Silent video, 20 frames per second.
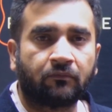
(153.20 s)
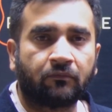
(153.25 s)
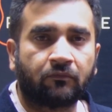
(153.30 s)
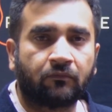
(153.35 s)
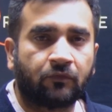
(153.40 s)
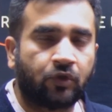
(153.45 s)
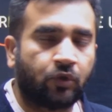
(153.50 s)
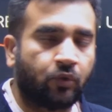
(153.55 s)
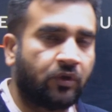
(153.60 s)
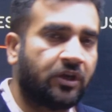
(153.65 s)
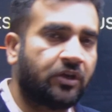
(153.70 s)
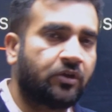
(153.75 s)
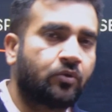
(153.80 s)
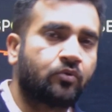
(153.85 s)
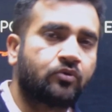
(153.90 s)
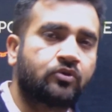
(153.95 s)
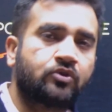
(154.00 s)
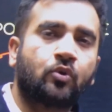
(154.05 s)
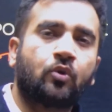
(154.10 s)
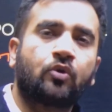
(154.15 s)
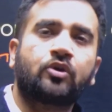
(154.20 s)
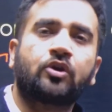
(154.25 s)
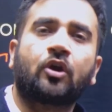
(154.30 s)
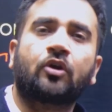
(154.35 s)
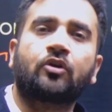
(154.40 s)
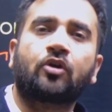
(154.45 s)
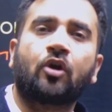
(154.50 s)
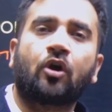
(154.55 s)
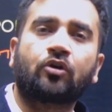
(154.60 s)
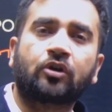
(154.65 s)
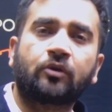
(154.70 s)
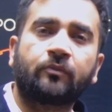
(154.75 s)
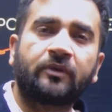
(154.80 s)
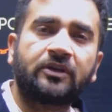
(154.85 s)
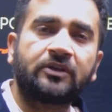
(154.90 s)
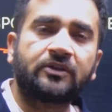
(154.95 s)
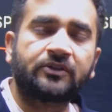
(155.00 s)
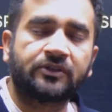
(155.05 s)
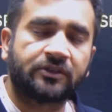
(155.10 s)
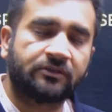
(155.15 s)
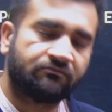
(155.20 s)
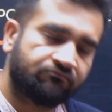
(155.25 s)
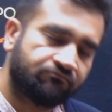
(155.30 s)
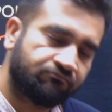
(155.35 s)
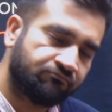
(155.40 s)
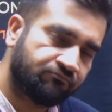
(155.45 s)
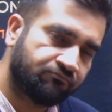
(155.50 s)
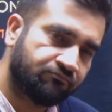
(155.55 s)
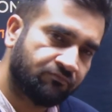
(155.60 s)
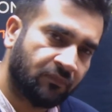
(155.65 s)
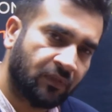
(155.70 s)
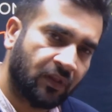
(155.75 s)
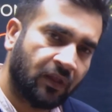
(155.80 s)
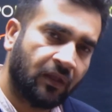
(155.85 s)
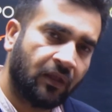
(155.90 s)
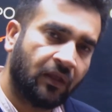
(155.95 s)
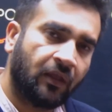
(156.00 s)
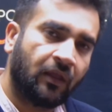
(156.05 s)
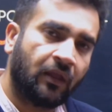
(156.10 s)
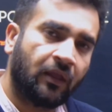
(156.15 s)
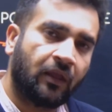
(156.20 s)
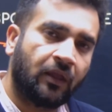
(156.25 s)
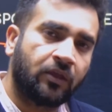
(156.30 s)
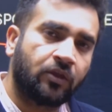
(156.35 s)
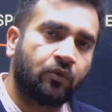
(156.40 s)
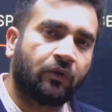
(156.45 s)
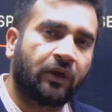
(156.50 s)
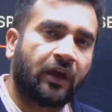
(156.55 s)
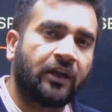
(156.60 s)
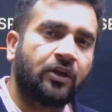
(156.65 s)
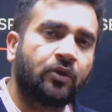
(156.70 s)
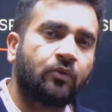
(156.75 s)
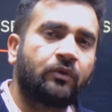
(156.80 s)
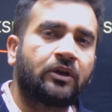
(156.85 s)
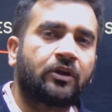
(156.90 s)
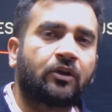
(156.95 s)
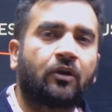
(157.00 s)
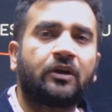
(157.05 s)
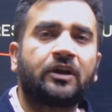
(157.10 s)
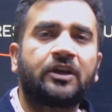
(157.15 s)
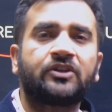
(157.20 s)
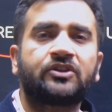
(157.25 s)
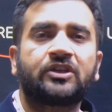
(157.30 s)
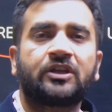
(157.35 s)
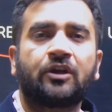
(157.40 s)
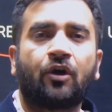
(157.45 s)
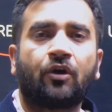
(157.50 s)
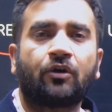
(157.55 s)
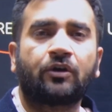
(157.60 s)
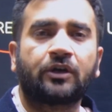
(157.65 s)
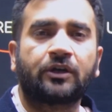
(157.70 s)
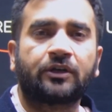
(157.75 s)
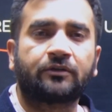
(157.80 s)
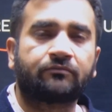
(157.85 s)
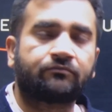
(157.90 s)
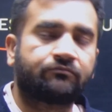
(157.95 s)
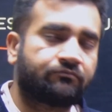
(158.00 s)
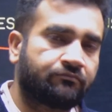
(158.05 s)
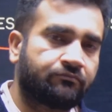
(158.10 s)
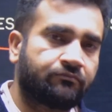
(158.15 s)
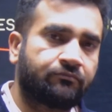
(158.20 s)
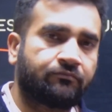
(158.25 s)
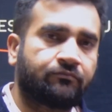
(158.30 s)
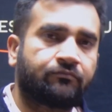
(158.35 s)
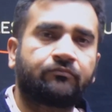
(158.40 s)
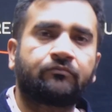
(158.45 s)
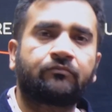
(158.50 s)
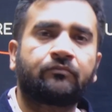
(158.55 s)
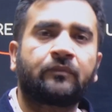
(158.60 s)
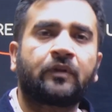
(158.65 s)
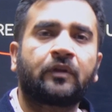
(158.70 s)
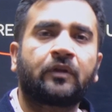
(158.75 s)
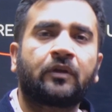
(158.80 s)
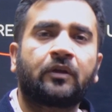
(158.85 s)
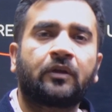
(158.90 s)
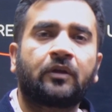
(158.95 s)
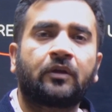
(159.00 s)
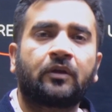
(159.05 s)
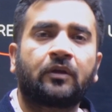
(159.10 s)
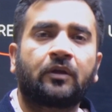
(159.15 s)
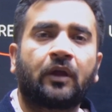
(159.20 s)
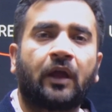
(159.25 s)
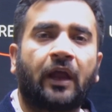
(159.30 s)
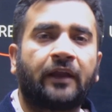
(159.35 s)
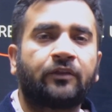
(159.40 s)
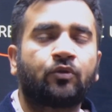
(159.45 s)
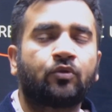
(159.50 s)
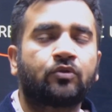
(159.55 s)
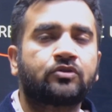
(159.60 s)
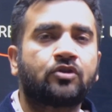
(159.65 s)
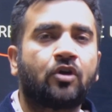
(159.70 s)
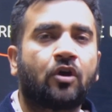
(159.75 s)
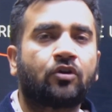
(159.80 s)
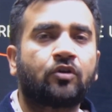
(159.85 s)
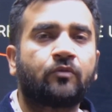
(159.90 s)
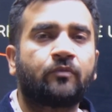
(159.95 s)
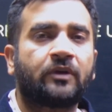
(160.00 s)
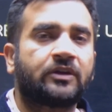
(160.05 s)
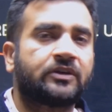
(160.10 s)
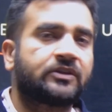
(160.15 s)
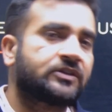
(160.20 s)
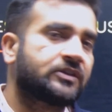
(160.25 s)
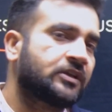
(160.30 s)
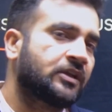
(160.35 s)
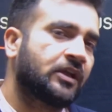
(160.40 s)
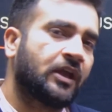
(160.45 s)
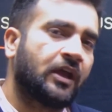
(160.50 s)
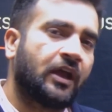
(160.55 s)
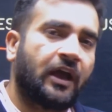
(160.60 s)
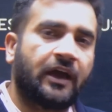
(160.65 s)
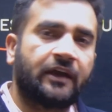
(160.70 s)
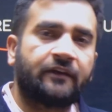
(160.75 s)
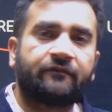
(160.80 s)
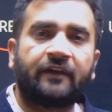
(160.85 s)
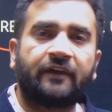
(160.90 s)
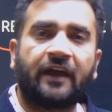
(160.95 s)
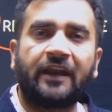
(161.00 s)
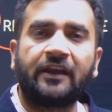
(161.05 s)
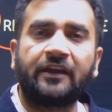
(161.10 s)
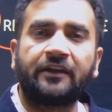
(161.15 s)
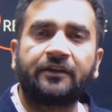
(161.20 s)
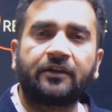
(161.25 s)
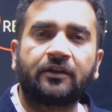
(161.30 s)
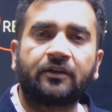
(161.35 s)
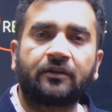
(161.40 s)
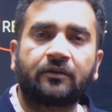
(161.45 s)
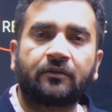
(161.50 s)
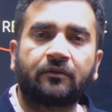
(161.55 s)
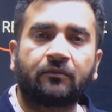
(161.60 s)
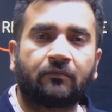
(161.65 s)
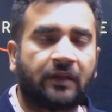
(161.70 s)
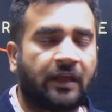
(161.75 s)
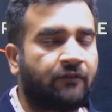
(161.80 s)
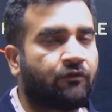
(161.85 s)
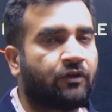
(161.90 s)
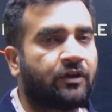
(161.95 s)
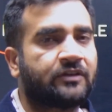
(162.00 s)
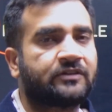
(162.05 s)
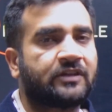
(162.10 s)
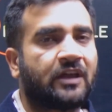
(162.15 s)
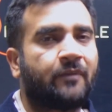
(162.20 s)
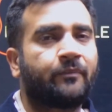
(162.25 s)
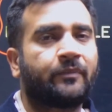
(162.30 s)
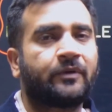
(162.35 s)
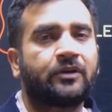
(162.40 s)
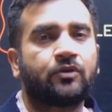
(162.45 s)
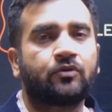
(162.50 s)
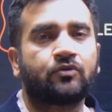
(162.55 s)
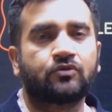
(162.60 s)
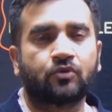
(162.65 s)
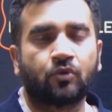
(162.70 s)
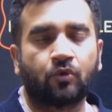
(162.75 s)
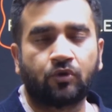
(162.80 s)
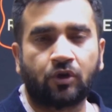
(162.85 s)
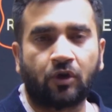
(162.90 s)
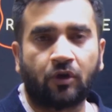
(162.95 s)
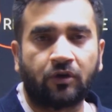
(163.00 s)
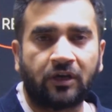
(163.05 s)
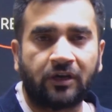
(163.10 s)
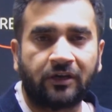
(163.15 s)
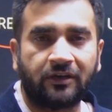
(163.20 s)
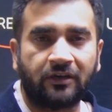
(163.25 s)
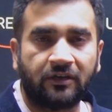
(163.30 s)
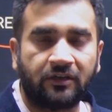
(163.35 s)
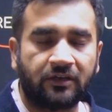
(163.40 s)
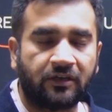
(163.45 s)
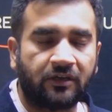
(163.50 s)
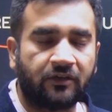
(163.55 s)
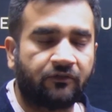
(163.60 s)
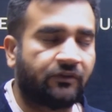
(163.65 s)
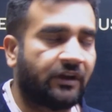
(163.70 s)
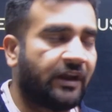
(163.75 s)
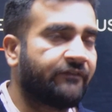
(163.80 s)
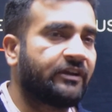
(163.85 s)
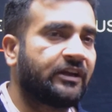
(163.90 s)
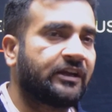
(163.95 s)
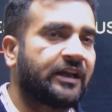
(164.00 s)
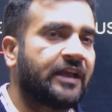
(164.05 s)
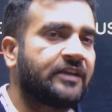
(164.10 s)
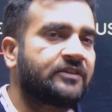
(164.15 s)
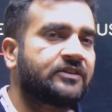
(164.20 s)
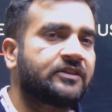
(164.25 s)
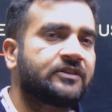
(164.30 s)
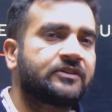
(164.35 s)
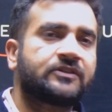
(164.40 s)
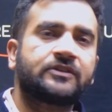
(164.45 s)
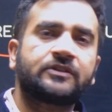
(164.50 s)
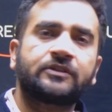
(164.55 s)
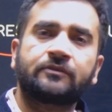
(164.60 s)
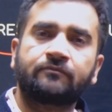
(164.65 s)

You need to store your documents. You can do it on DigiLocker. And those documents are valid. Like for example, you store your driving license